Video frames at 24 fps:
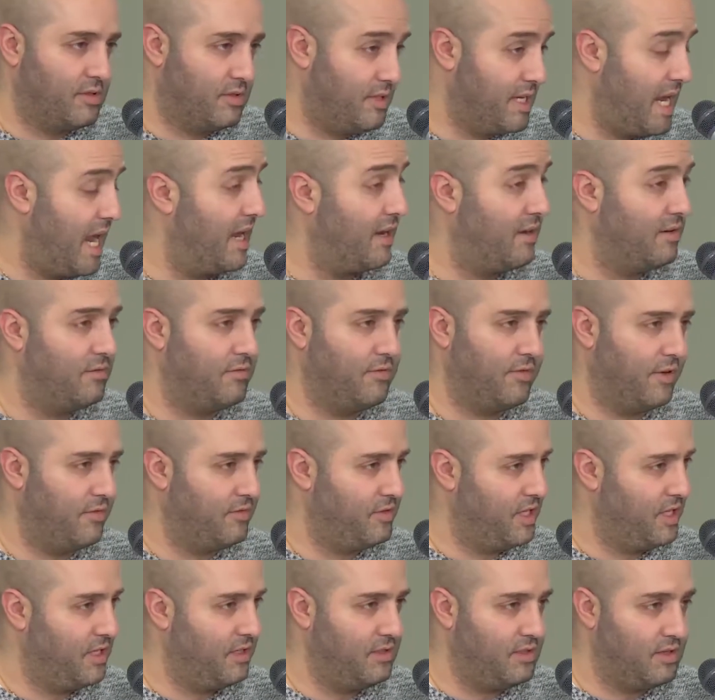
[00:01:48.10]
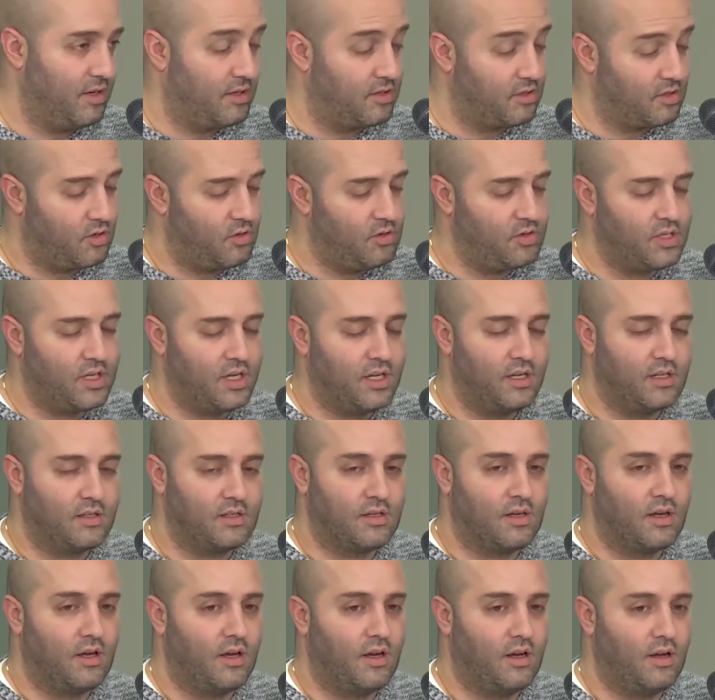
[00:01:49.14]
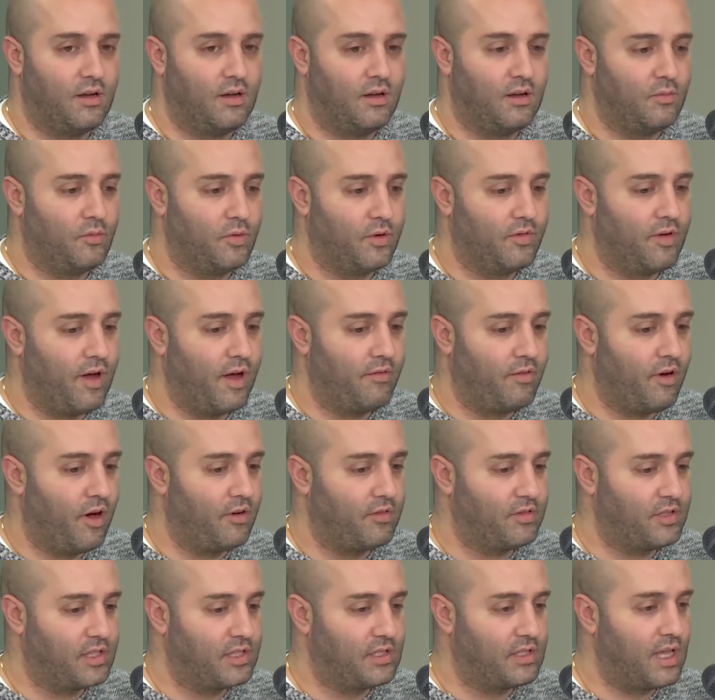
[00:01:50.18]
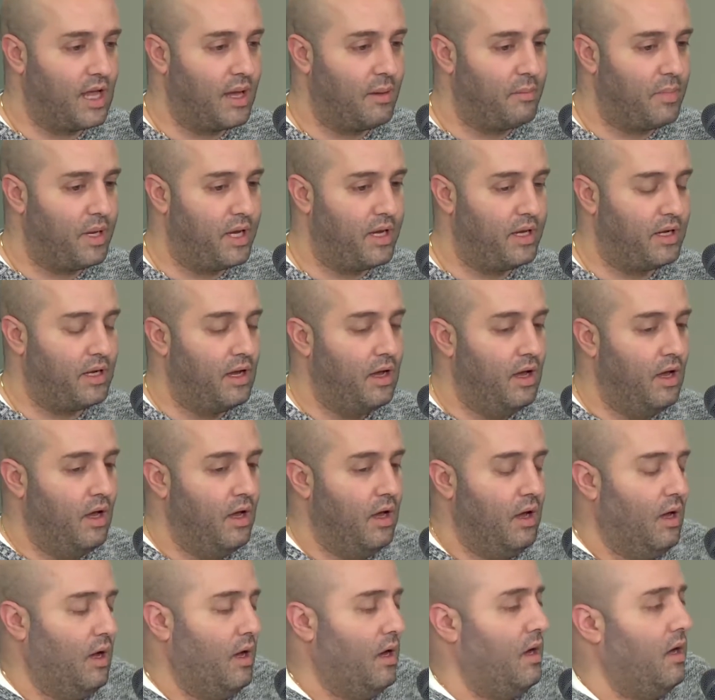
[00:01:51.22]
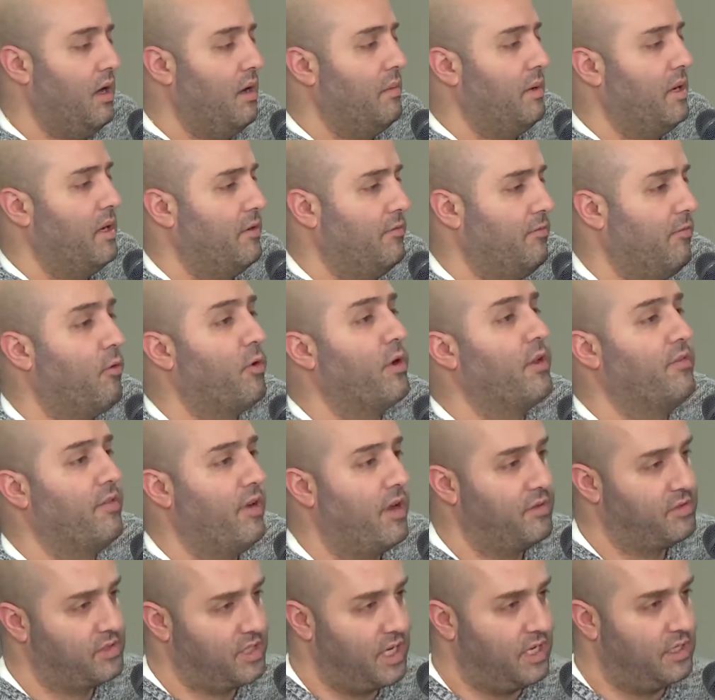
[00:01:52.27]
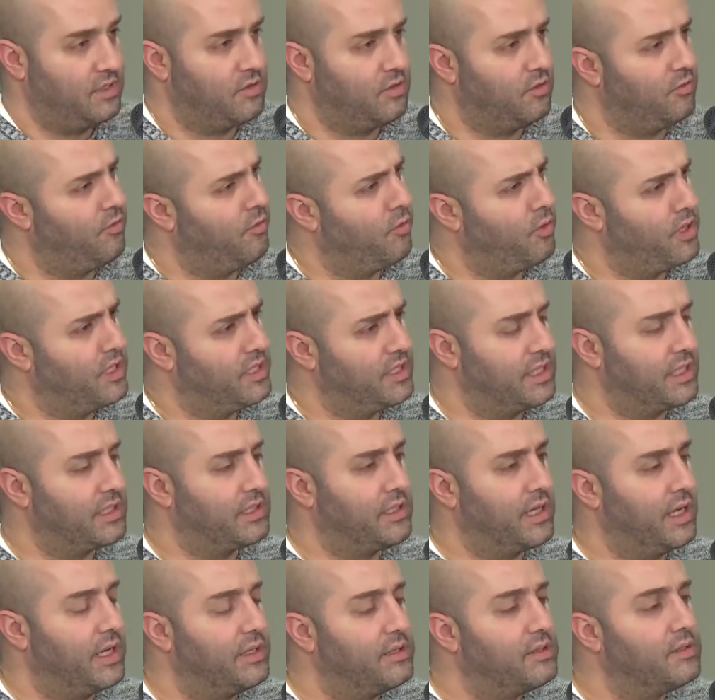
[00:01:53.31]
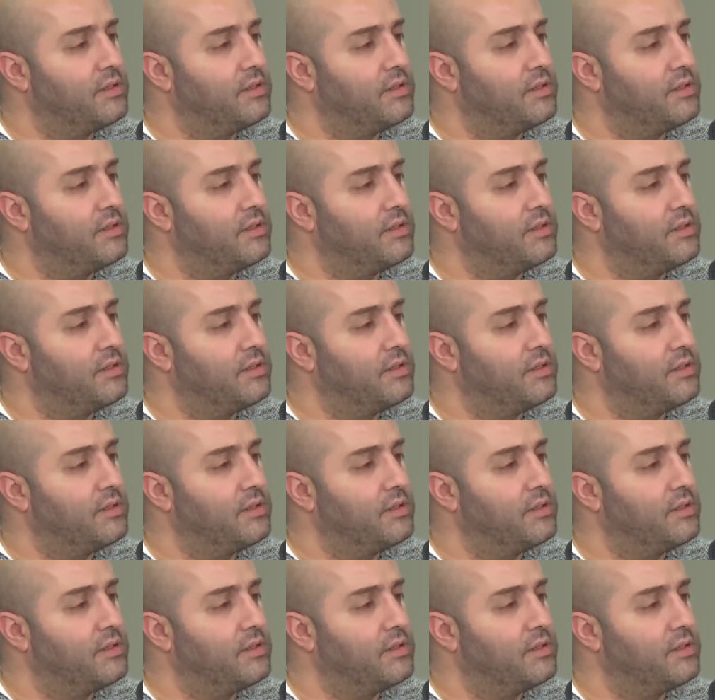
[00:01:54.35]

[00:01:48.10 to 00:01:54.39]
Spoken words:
10, 15 associates. We have offices that big. And it's 45 states or 46 states.